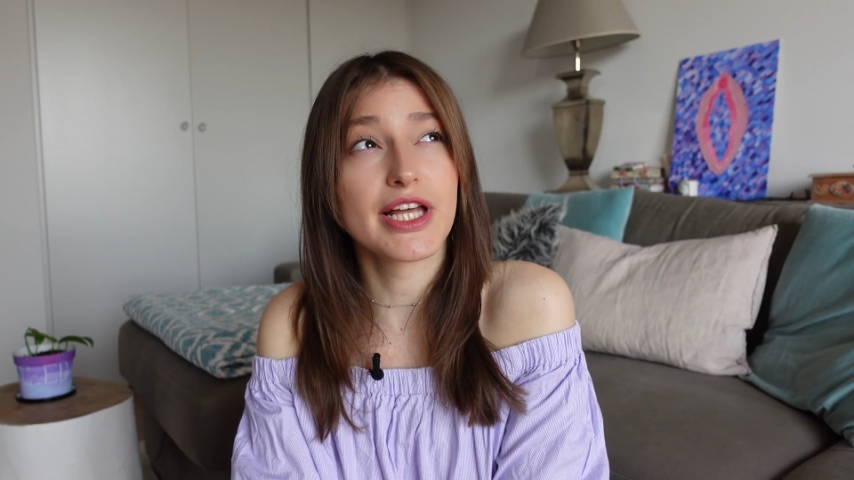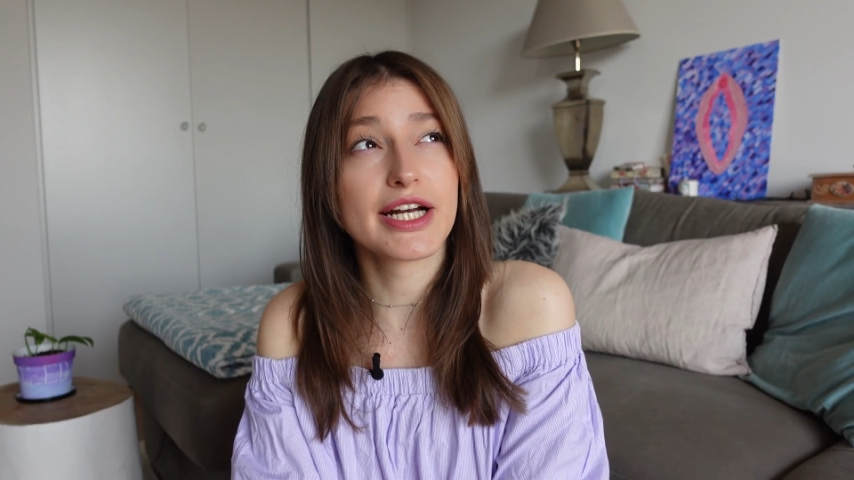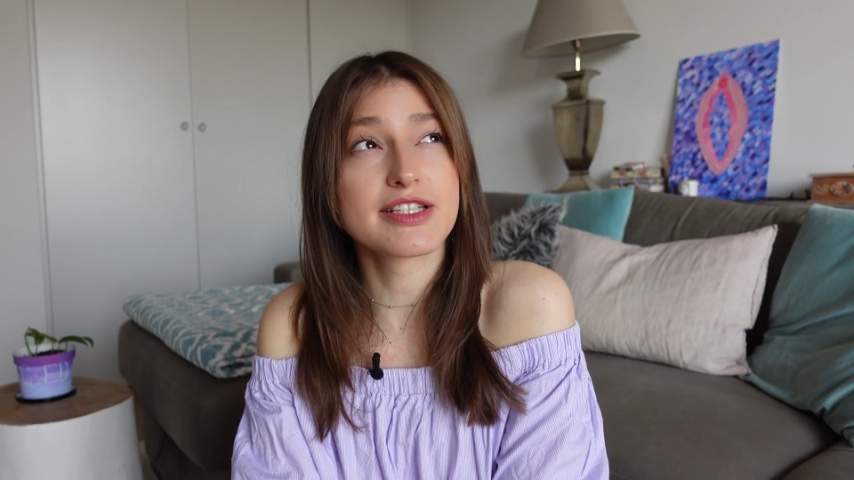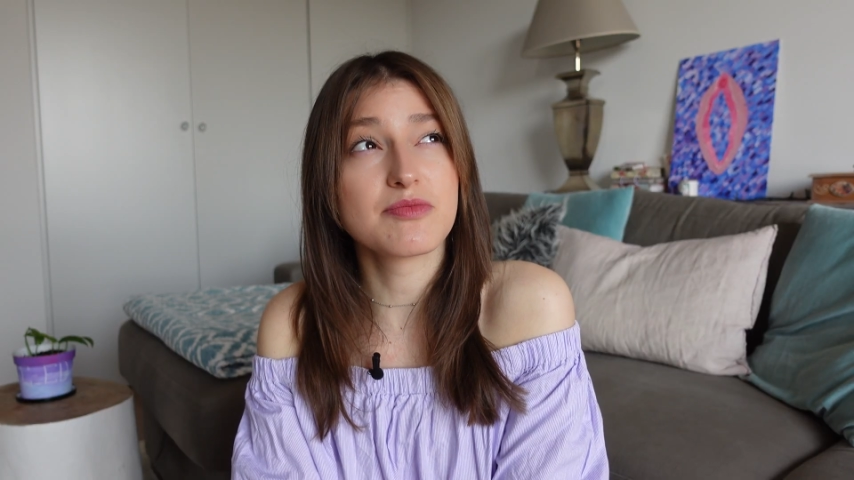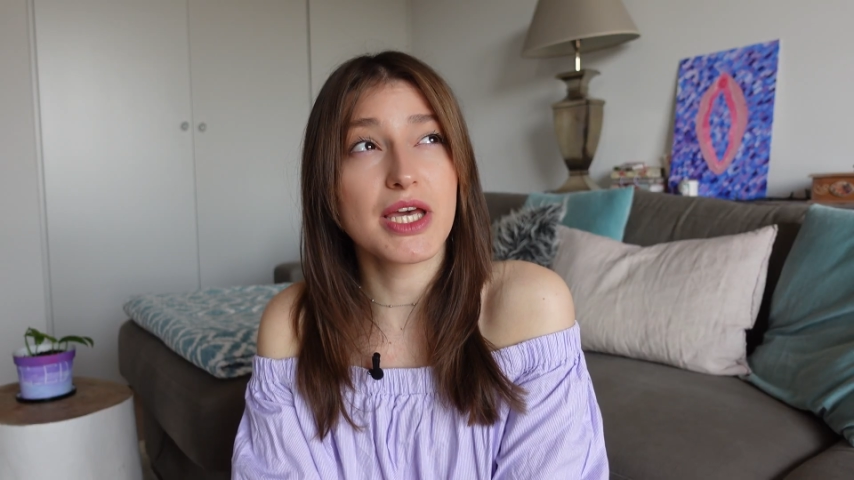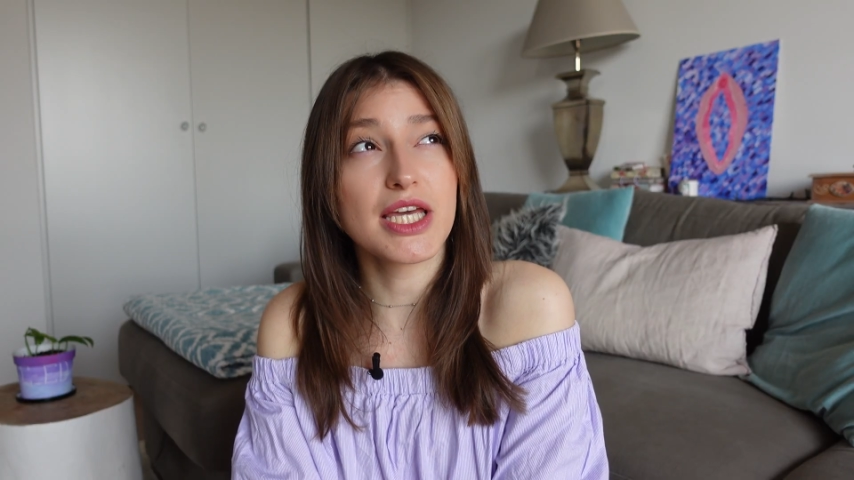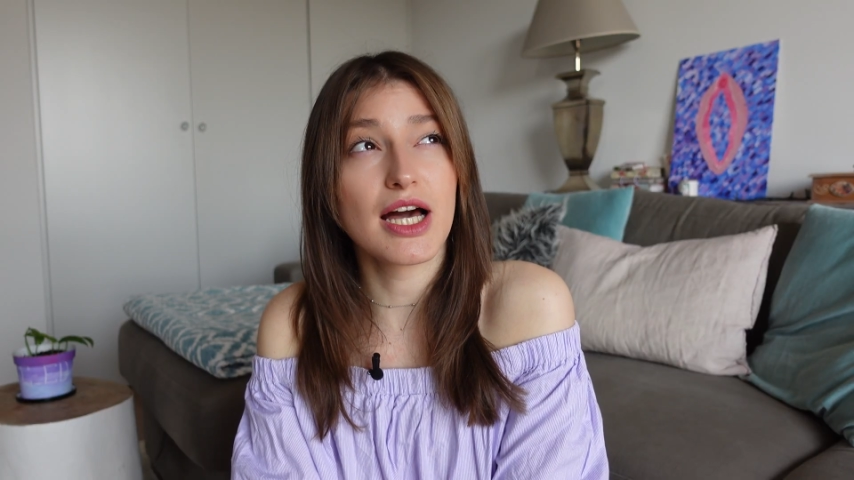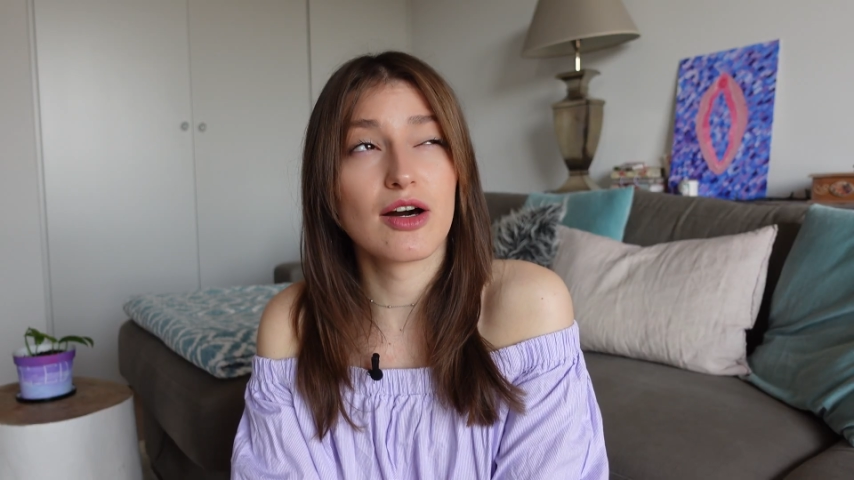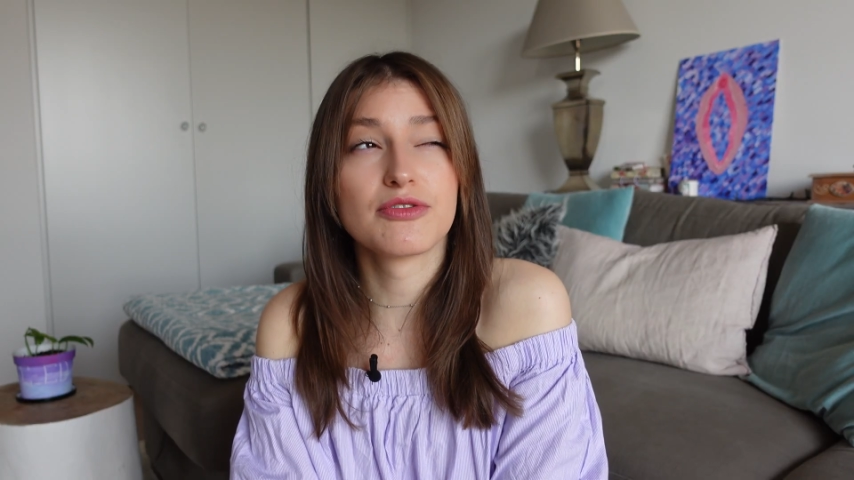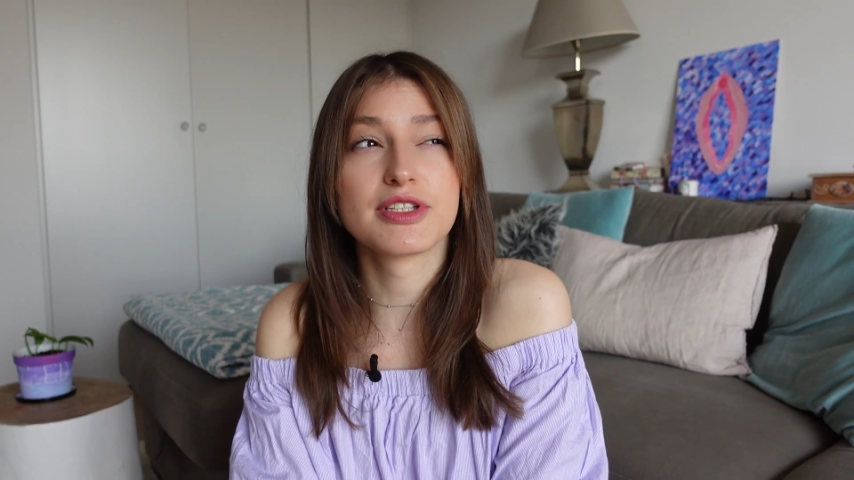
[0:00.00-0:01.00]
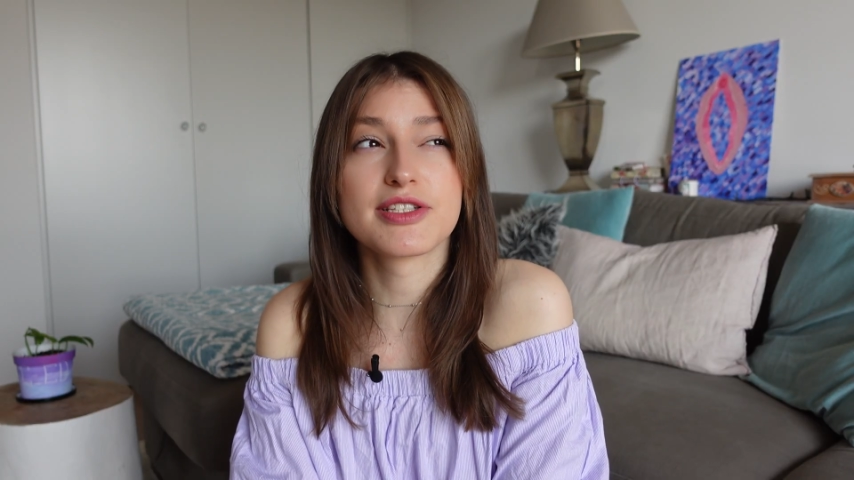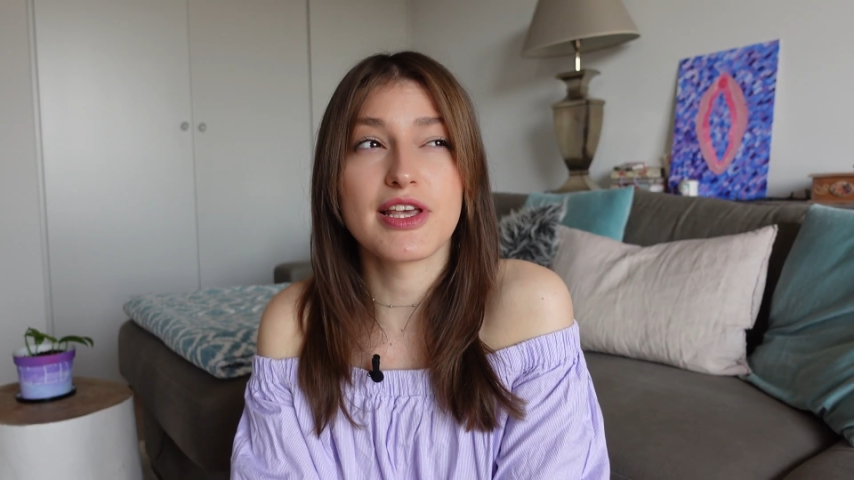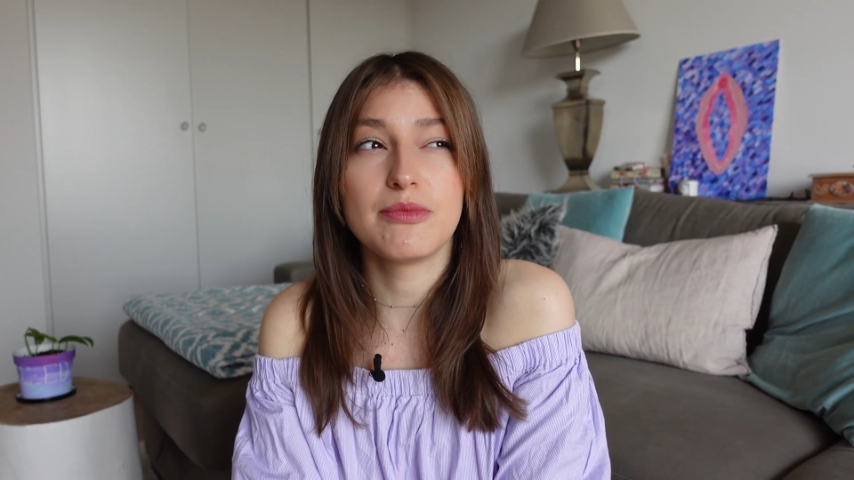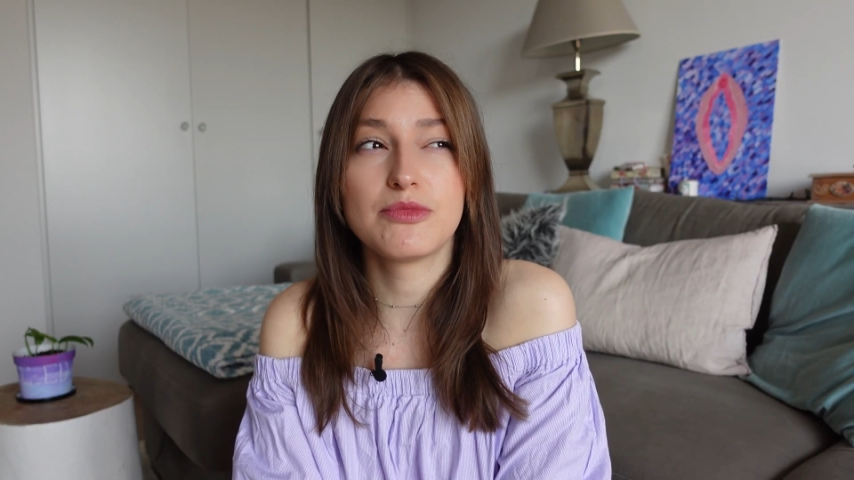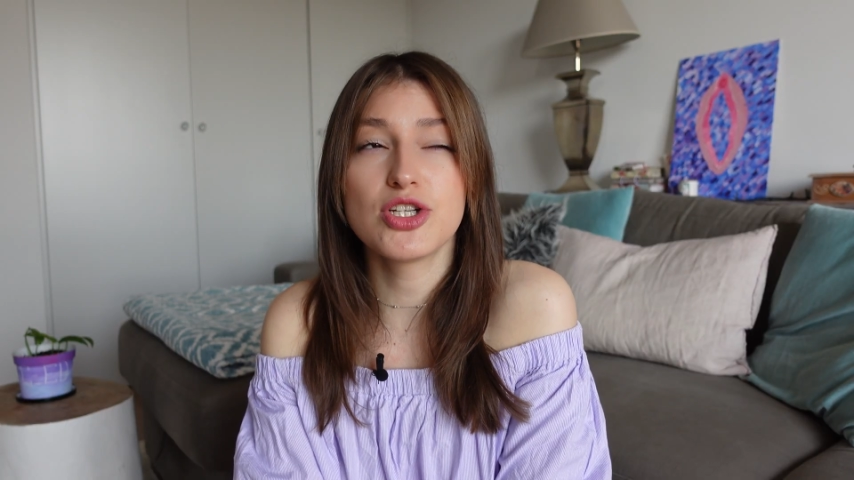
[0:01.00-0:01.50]
that is made out of the
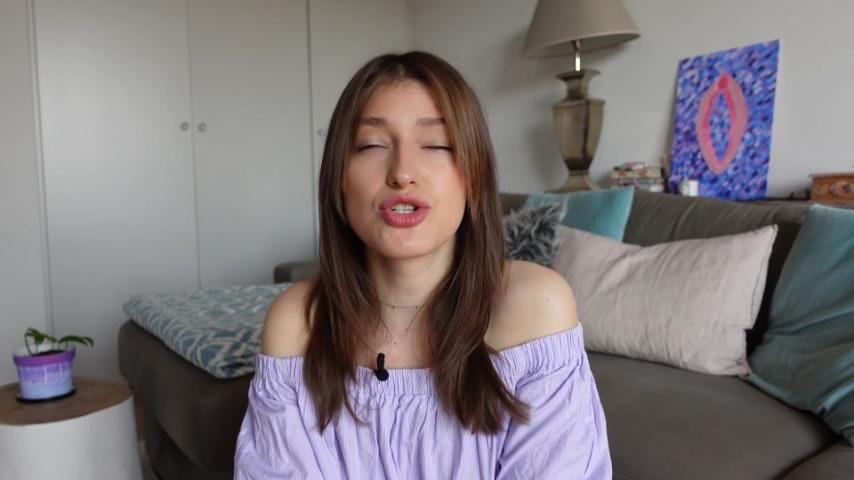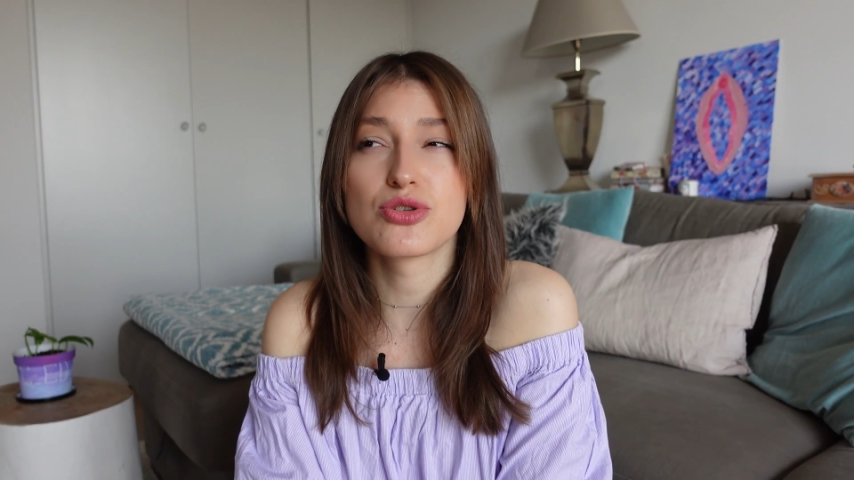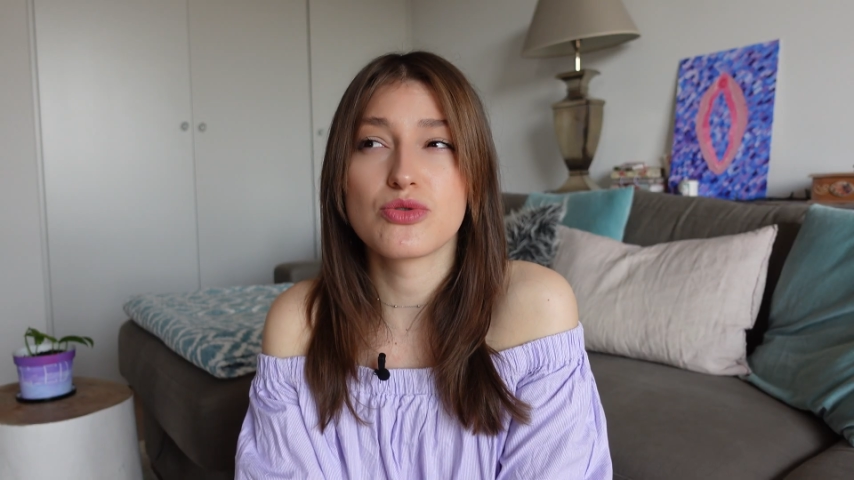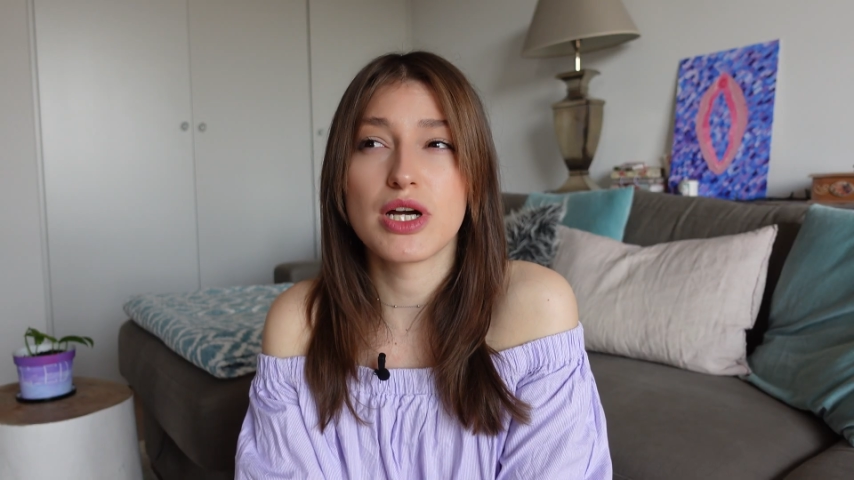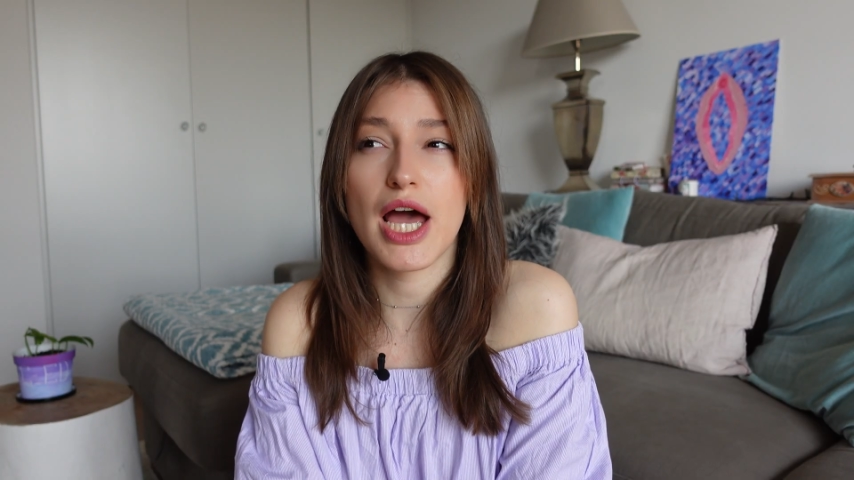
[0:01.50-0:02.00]
same tissue